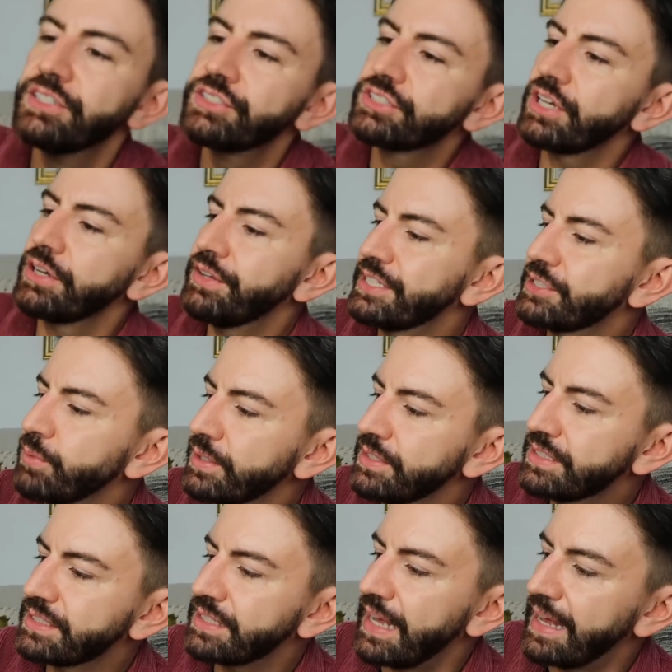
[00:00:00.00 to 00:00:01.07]
So this one
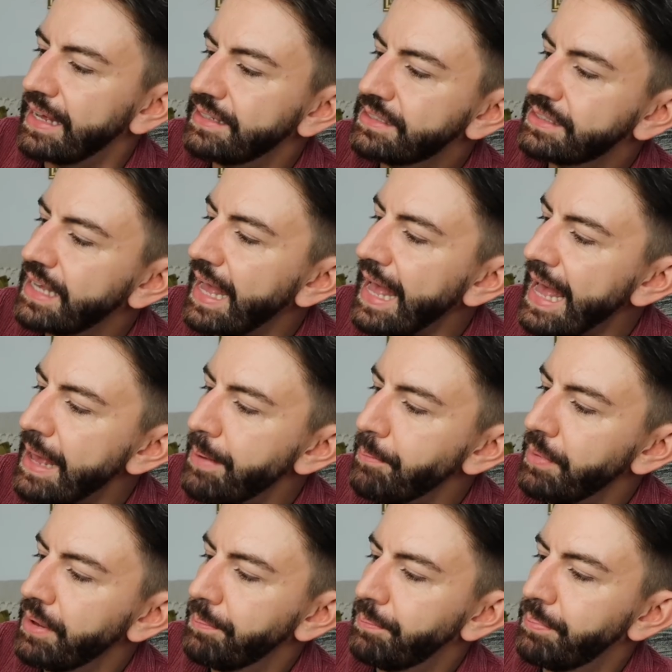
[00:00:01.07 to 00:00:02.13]
says
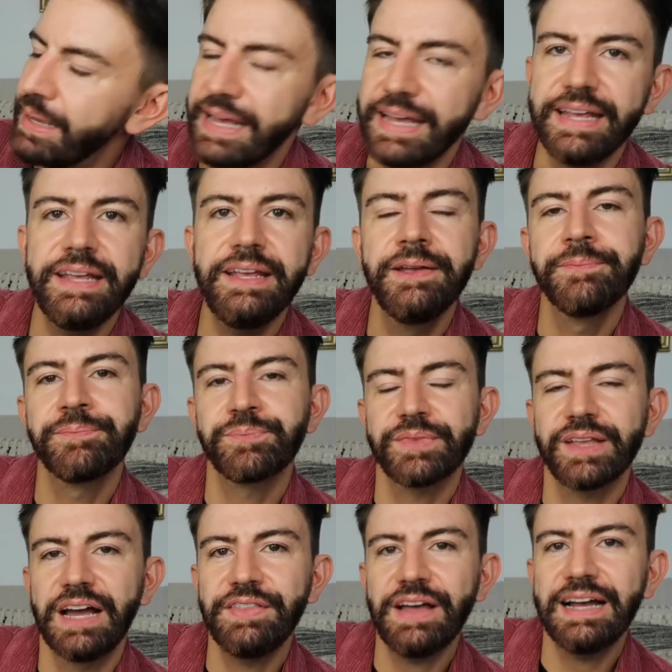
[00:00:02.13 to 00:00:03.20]
MB,
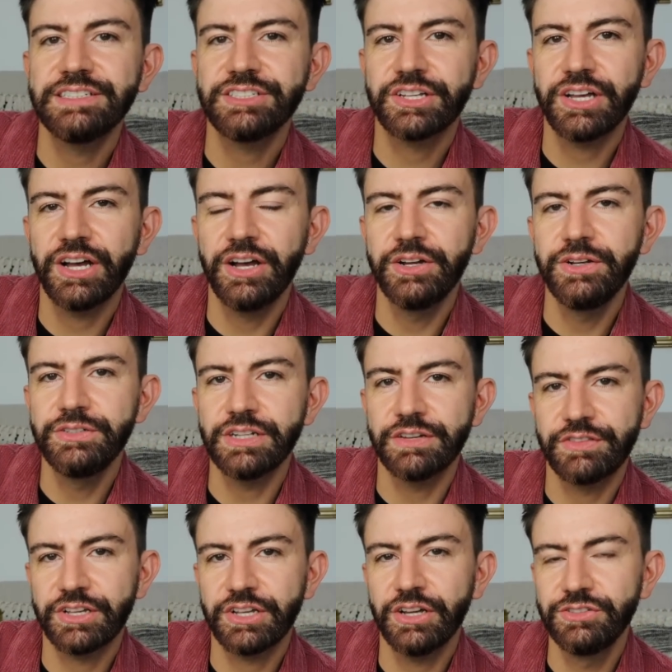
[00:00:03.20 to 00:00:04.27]
and that is a code
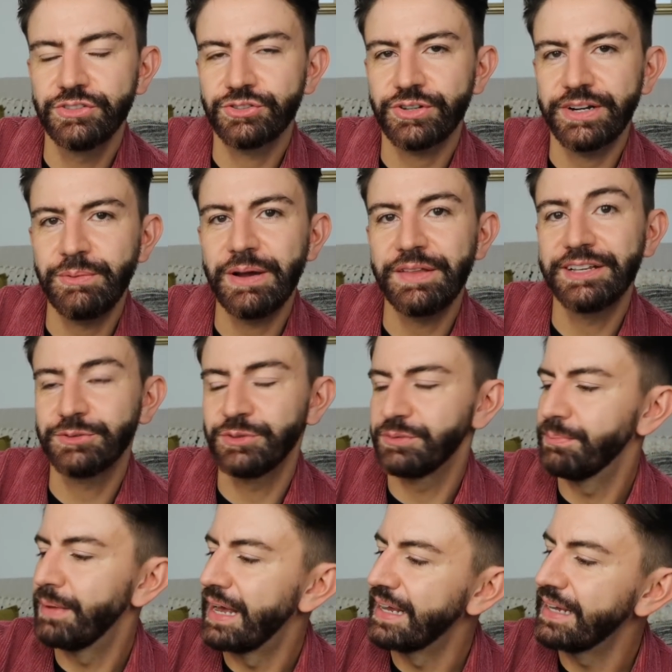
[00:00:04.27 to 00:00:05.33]
of the country where this was
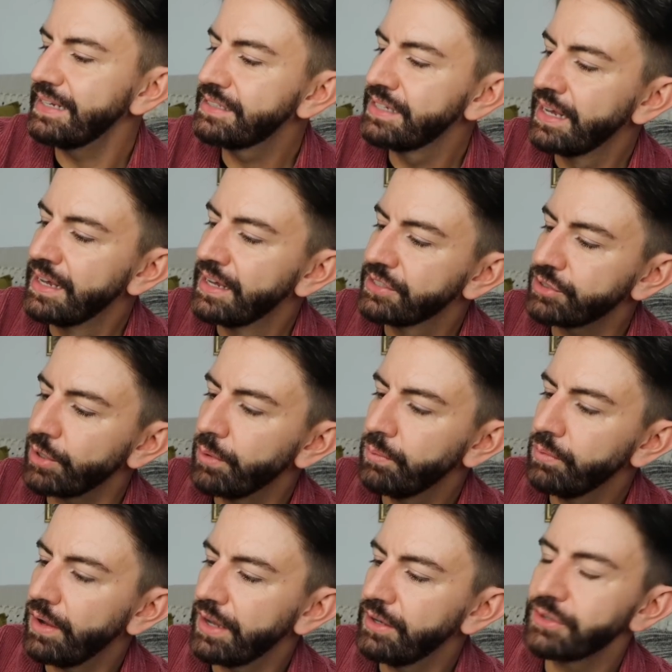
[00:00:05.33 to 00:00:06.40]
made.
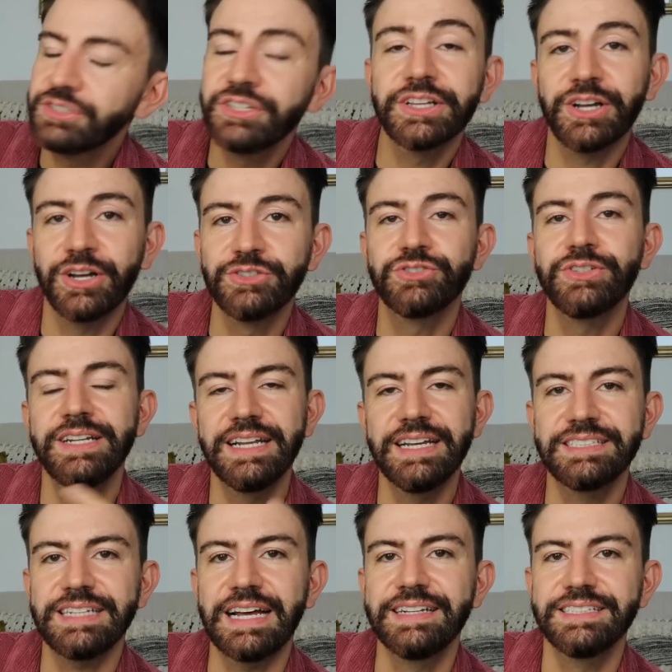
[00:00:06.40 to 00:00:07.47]
So I looked at the country
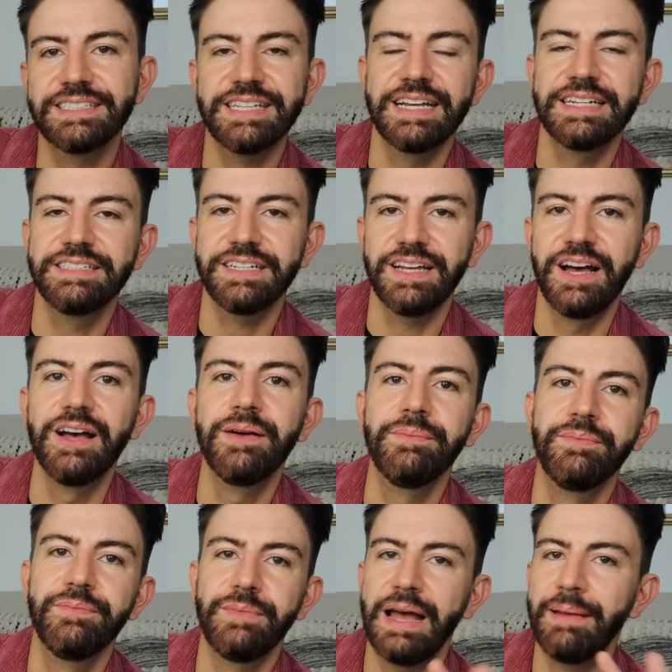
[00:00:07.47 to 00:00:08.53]
list and it said
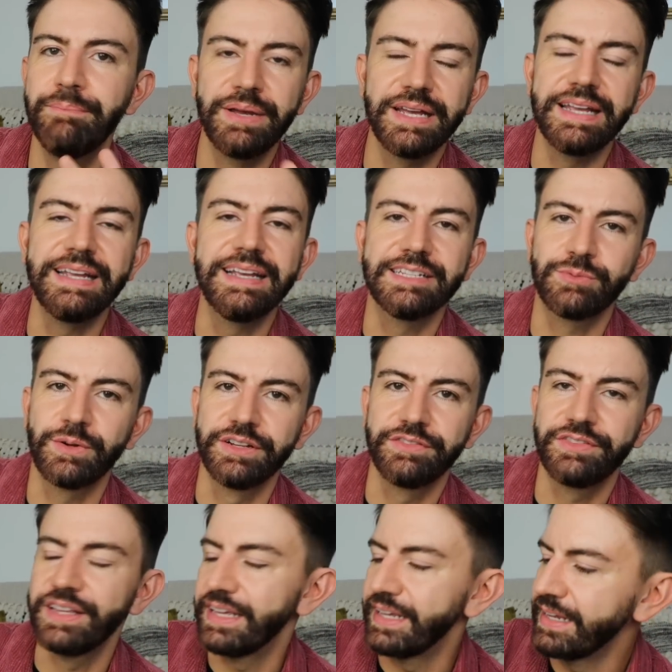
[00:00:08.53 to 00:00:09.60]
MB is one
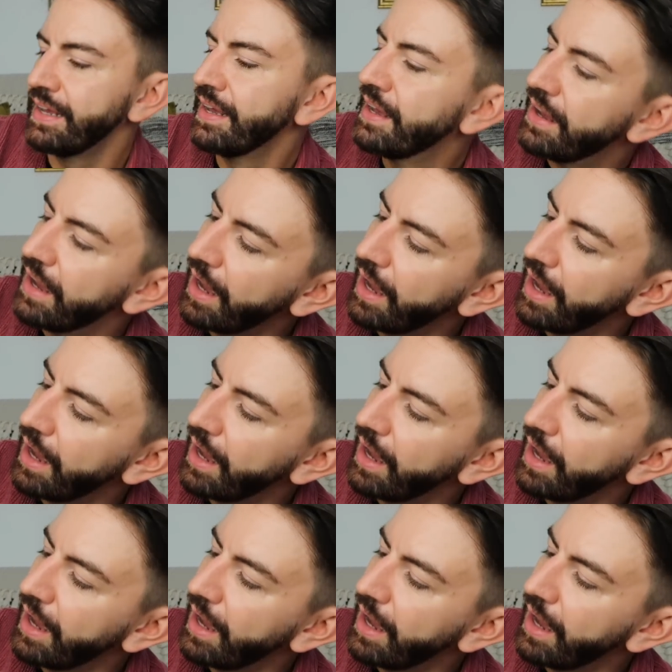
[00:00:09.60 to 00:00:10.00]
of the